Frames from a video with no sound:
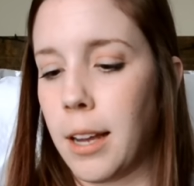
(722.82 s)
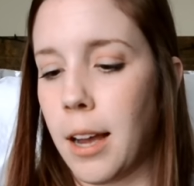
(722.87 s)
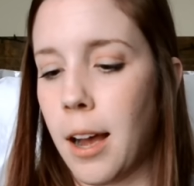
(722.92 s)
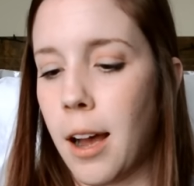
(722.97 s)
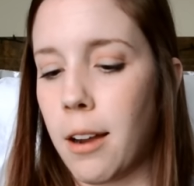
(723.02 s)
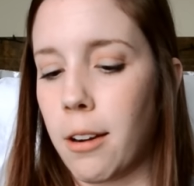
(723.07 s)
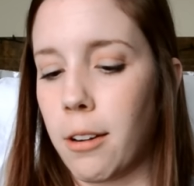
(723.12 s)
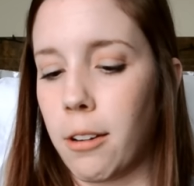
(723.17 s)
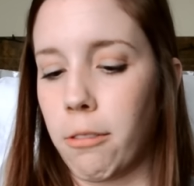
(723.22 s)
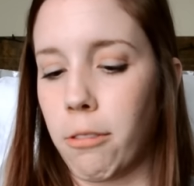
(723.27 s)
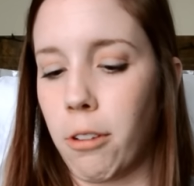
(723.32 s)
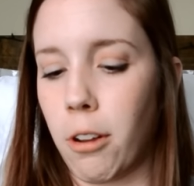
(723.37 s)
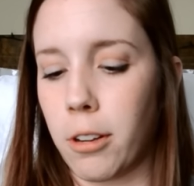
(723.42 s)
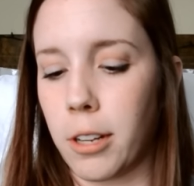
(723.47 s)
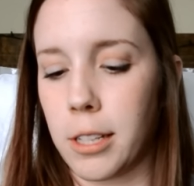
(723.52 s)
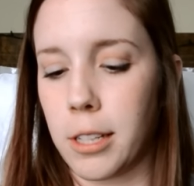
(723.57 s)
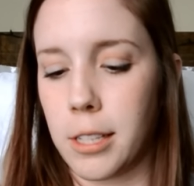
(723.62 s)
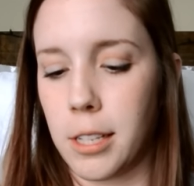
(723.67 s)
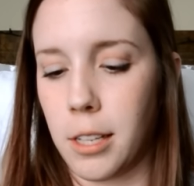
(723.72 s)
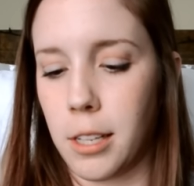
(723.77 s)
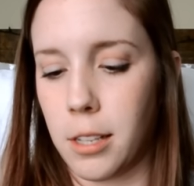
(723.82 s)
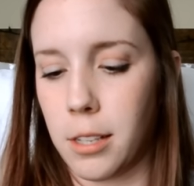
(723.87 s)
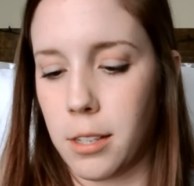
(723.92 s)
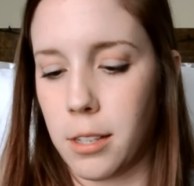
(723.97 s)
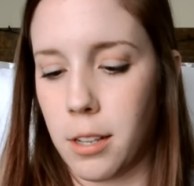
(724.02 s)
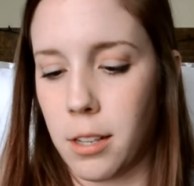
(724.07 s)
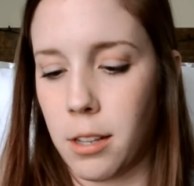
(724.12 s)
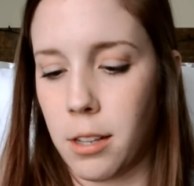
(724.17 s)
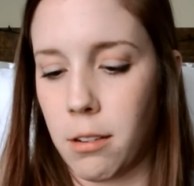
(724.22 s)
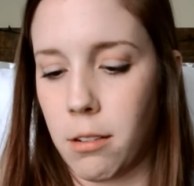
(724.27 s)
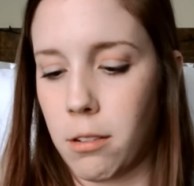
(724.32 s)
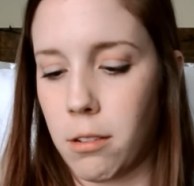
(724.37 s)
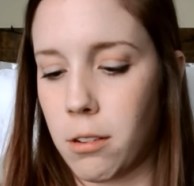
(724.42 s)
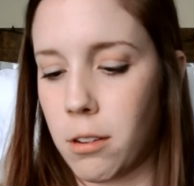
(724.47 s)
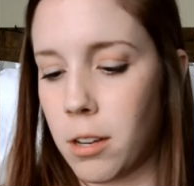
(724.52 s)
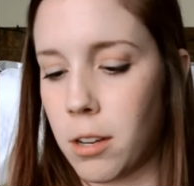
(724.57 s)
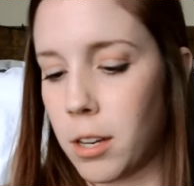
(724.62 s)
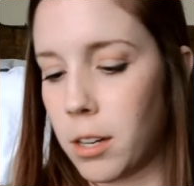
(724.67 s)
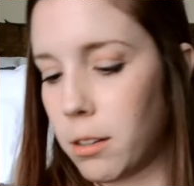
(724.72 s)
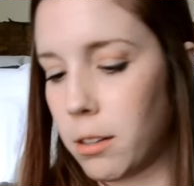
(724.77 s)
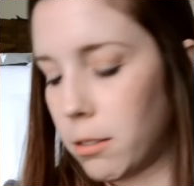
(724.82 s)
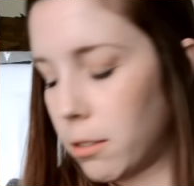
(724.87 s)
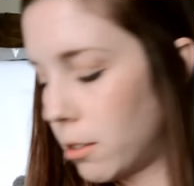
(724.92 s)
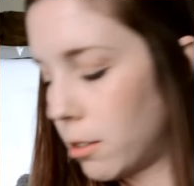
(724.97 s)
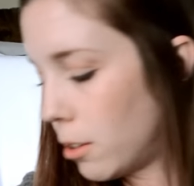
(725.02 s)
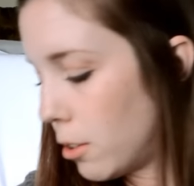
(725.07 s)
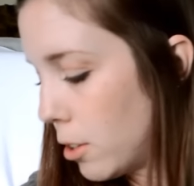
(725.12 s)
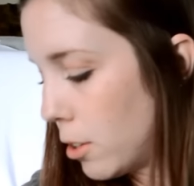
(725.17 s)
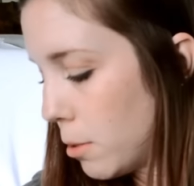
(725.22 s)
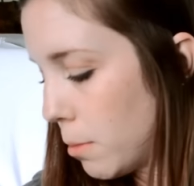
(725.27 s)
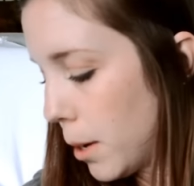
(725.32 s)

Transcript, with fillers: I don't know if y'all can see this on there or not, so this